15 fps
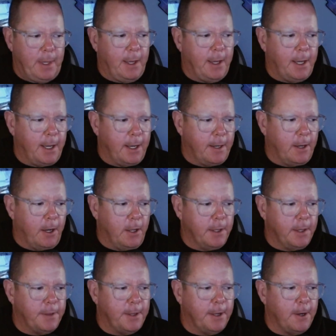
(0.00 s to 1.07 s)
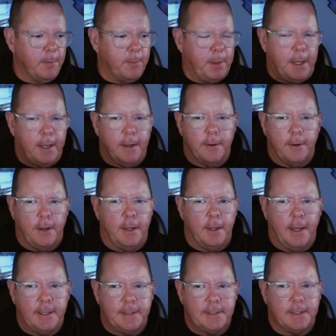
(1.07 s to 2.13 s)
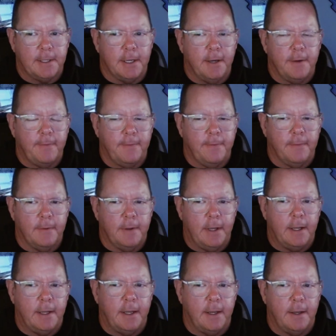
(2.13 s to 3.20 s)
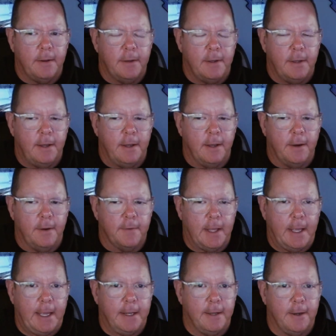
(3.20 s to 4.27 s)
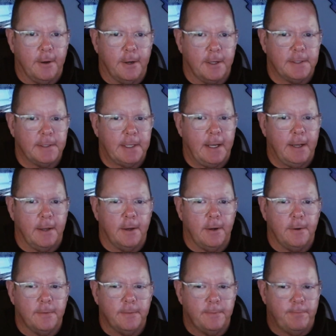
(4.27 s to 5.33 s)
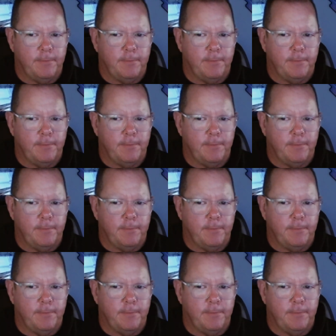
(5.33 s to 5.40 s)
all the therapy and all that stuff, and then they get near a casino.